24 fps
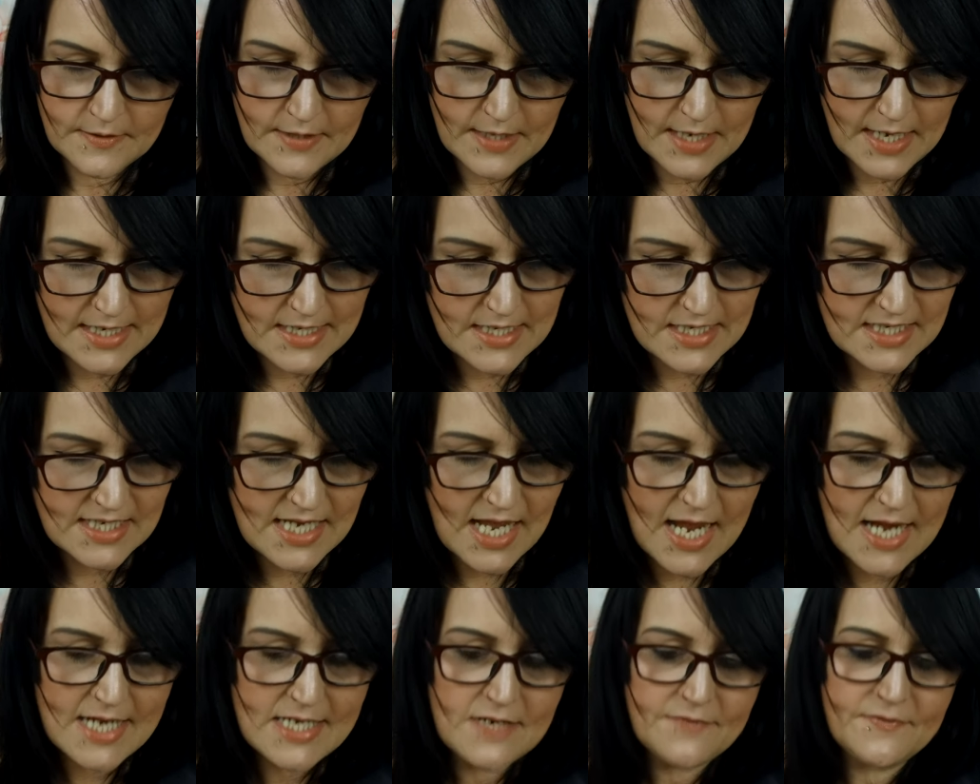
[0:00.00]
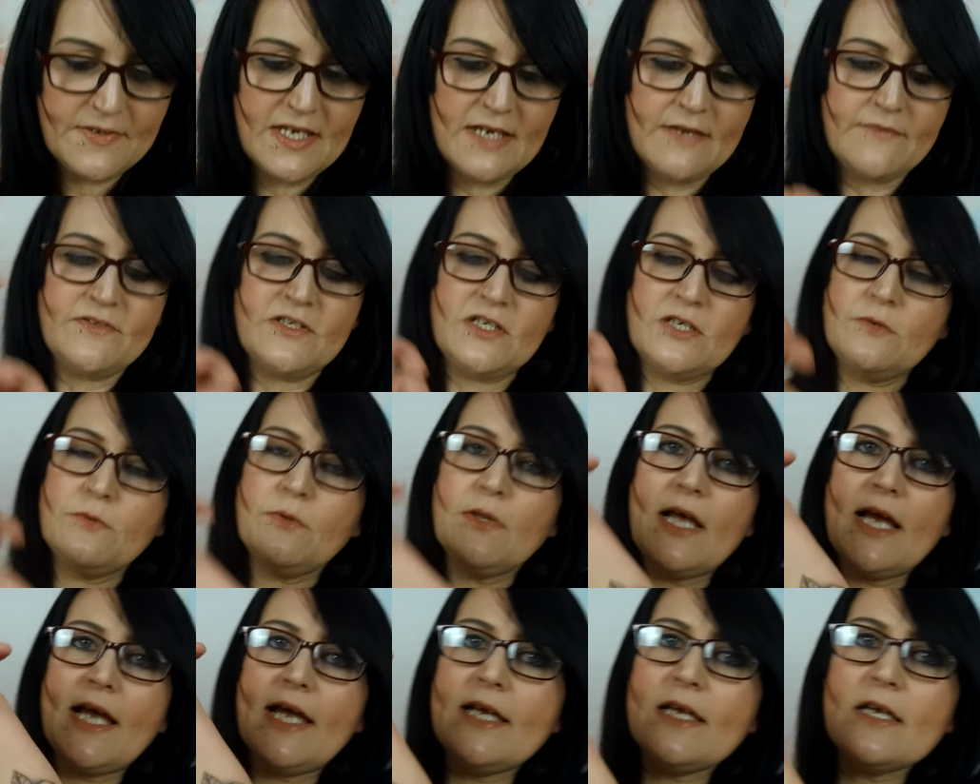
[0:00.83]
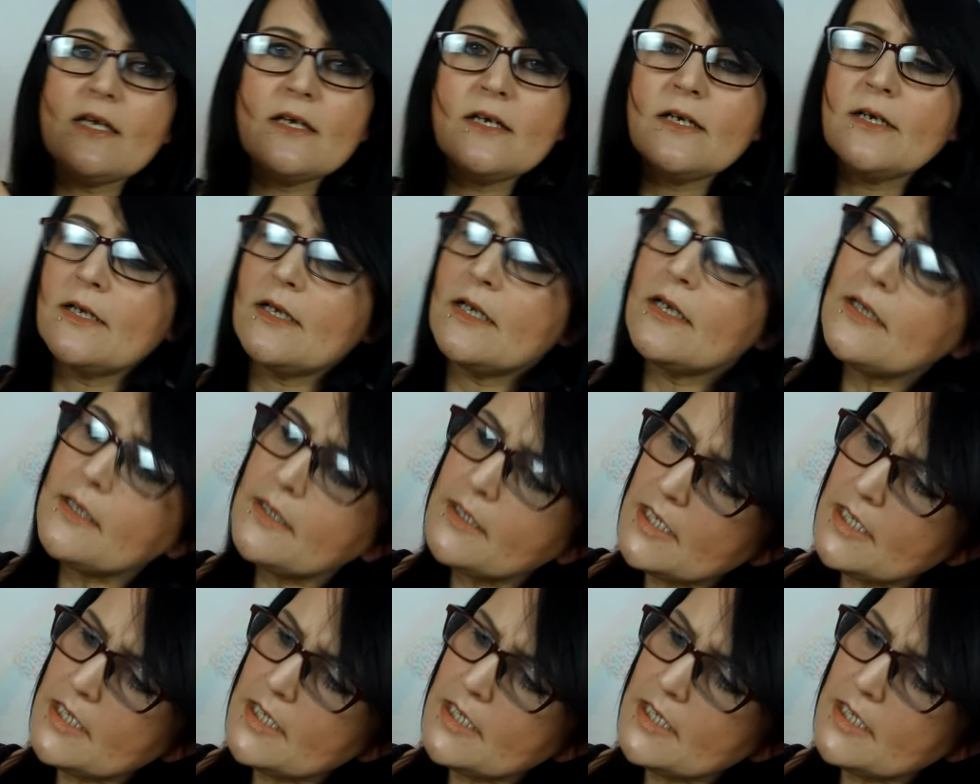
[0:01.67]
And it kind of gives you like a